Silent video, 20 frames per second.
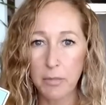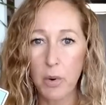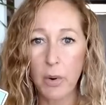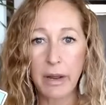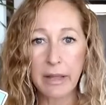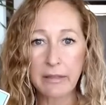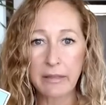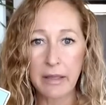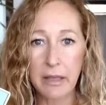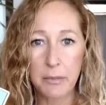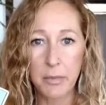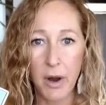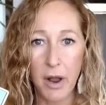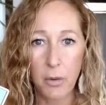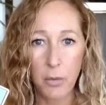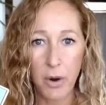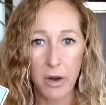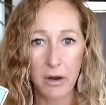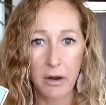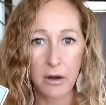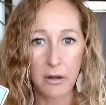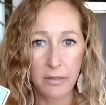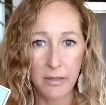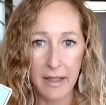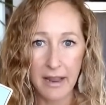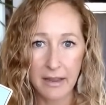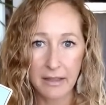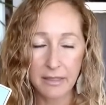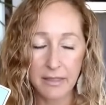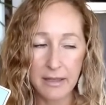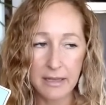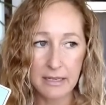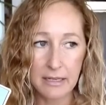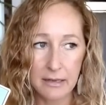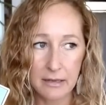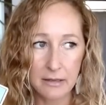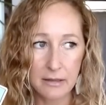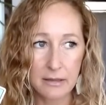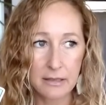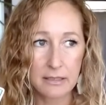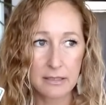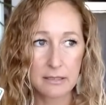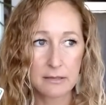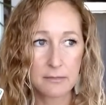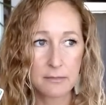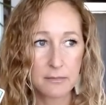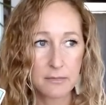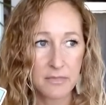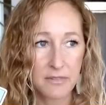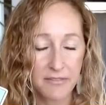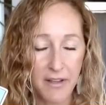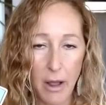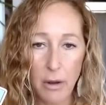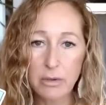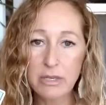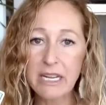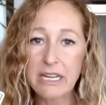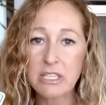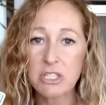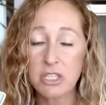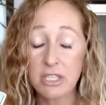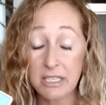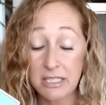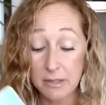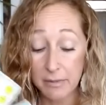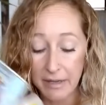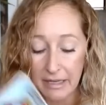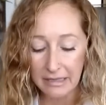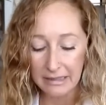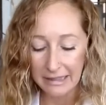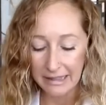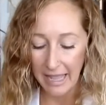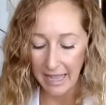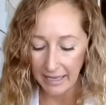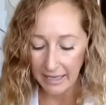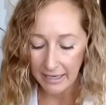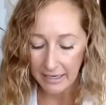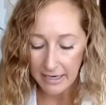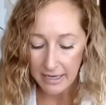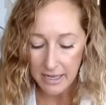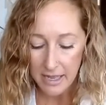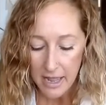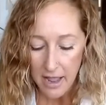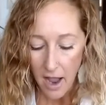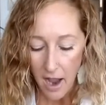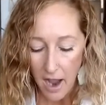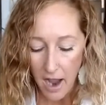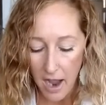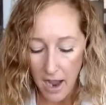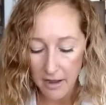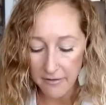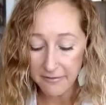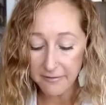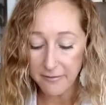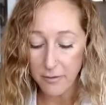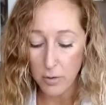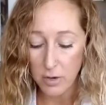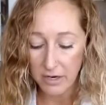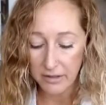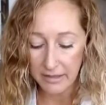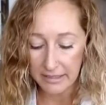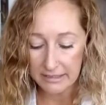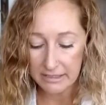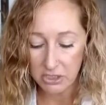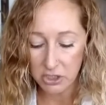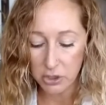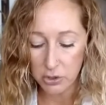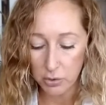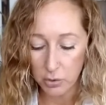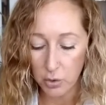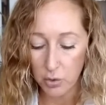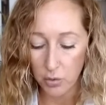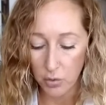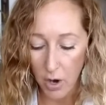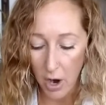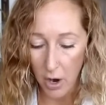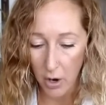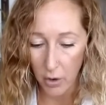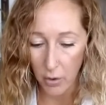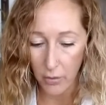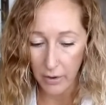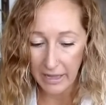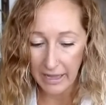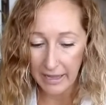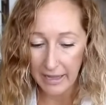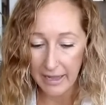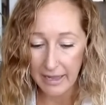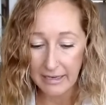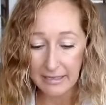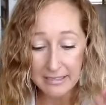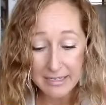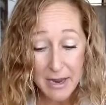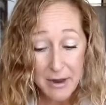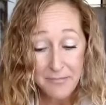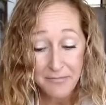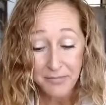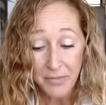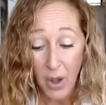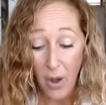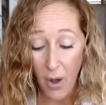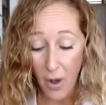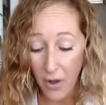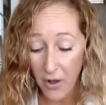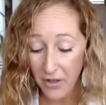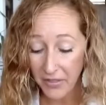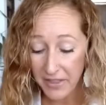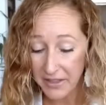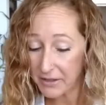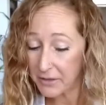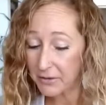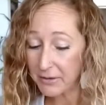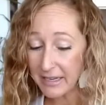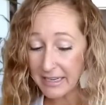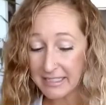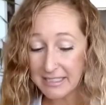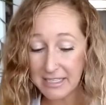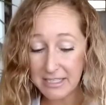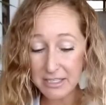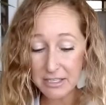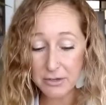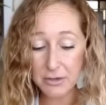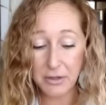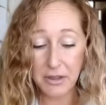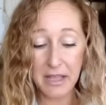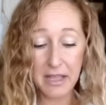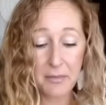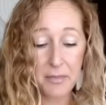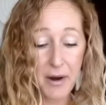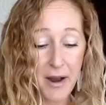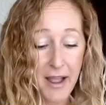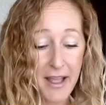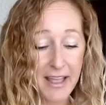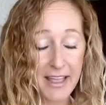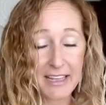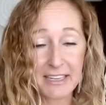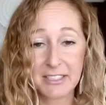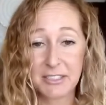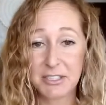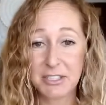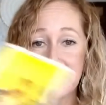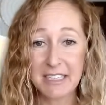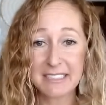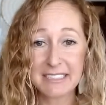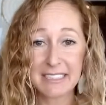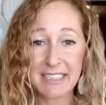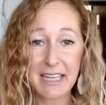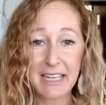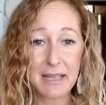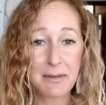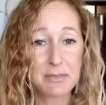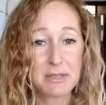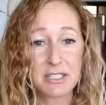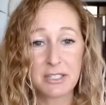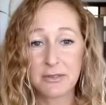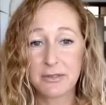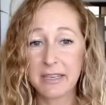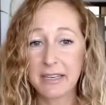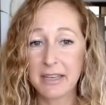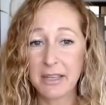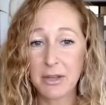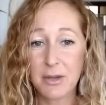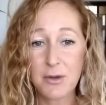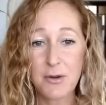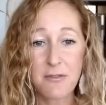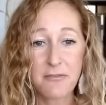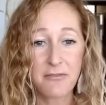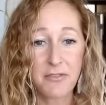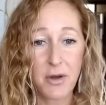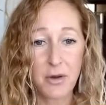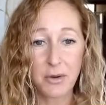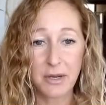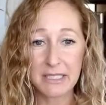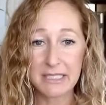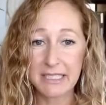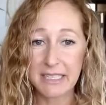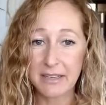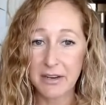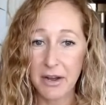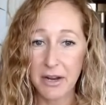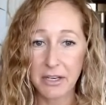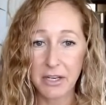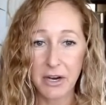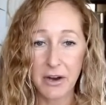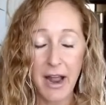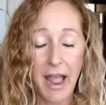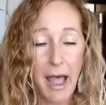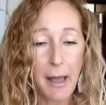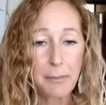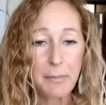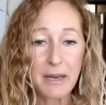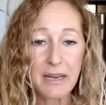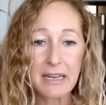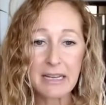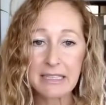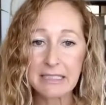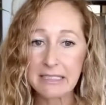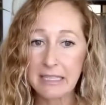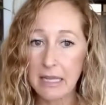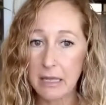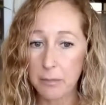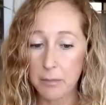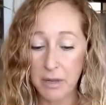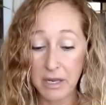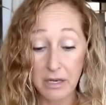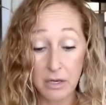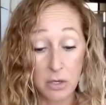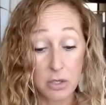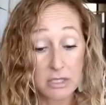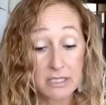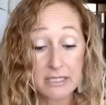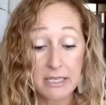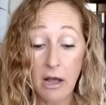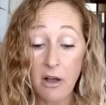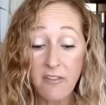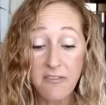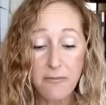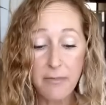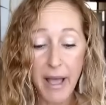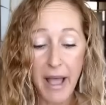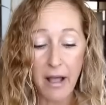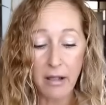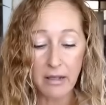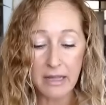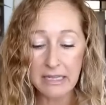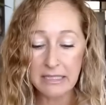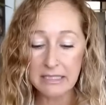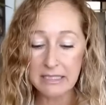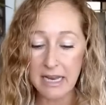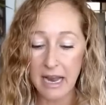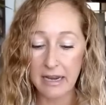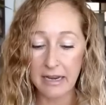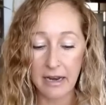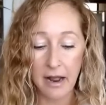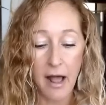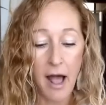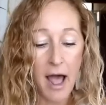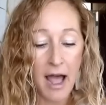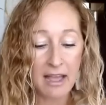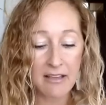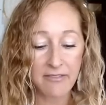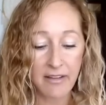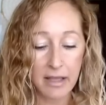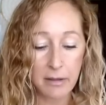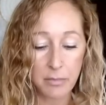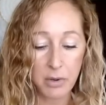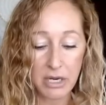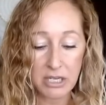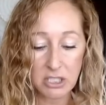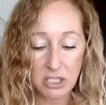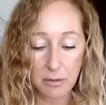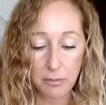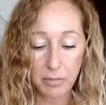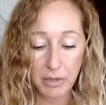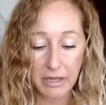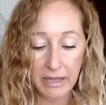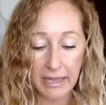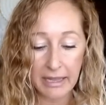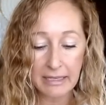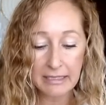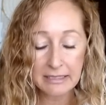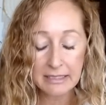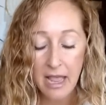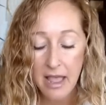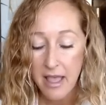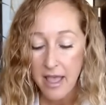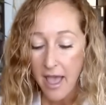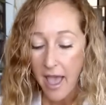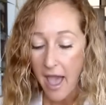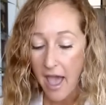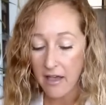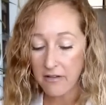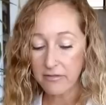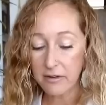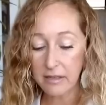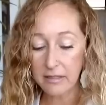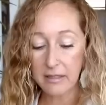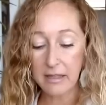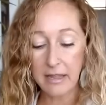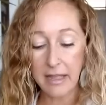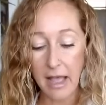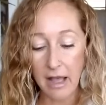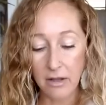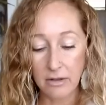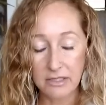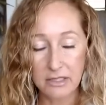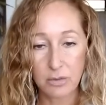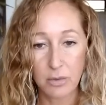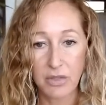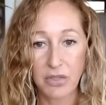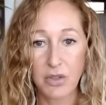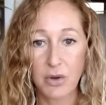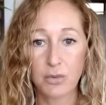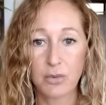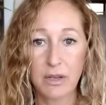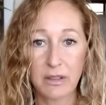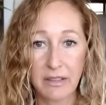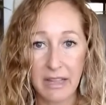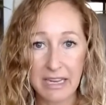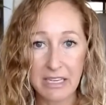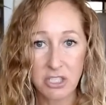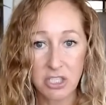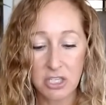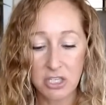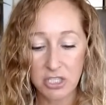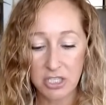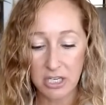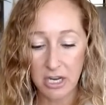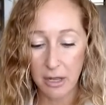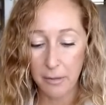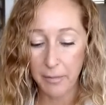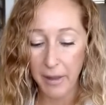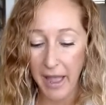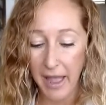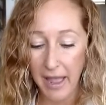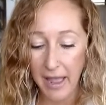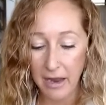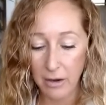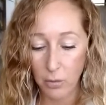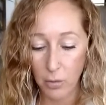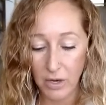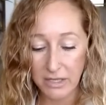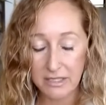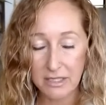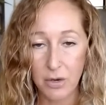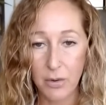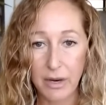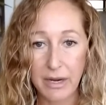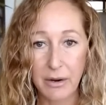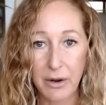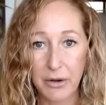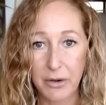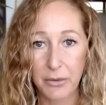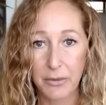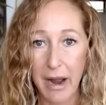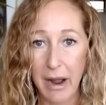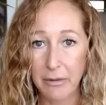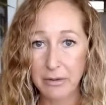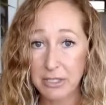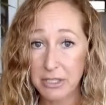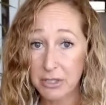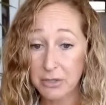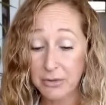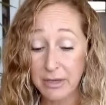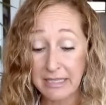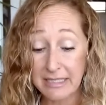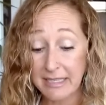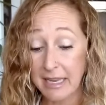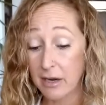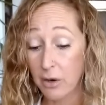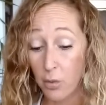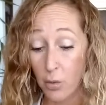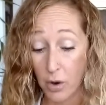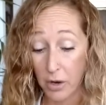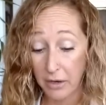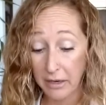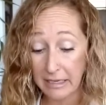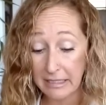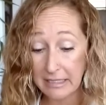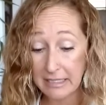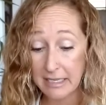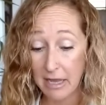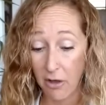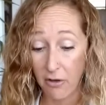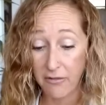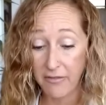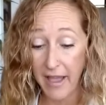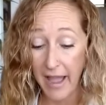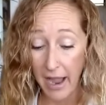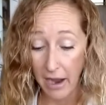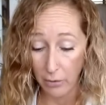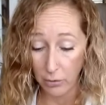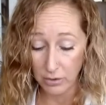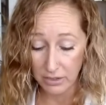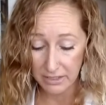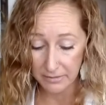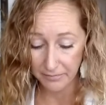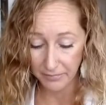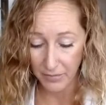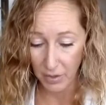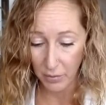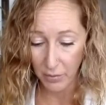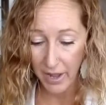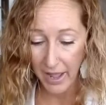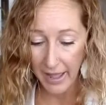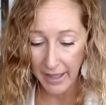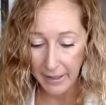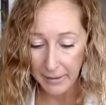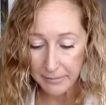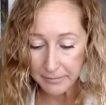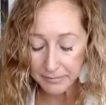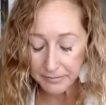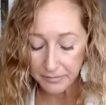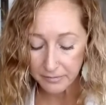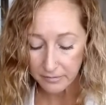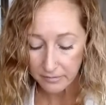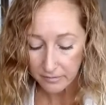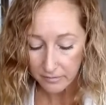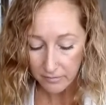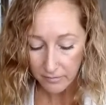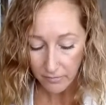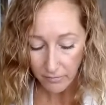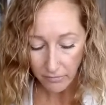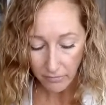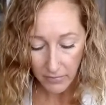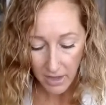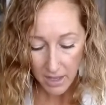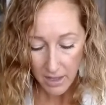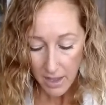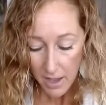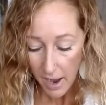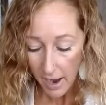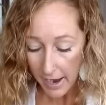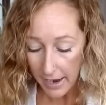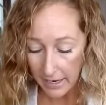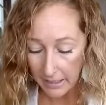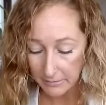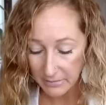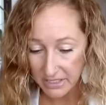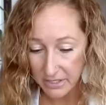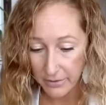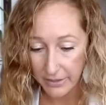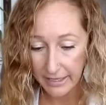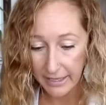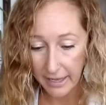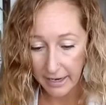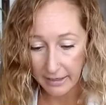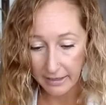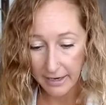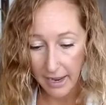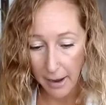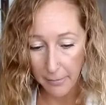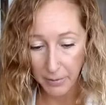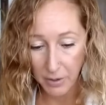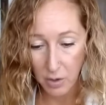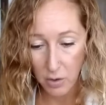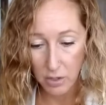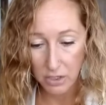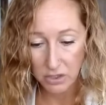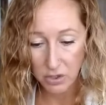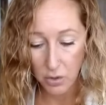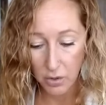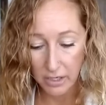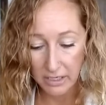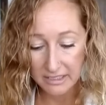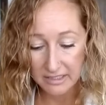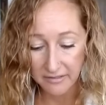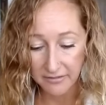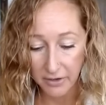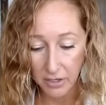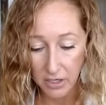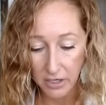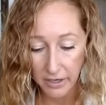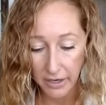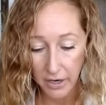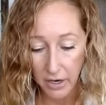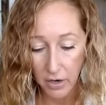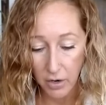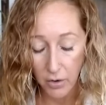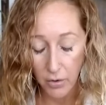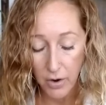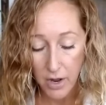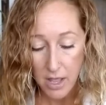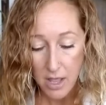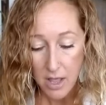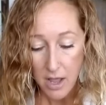point, Libra, where like the foundation is being laid for this to grow. And all that you need to do, Libra, is just keep doing you, focusing on your happiness, keeping yourself balanced and in a high vibration place. Everything else with the relationship and what's going on around you is going to work itself out, okay? So again, Capricorn, Taurus, Virgo,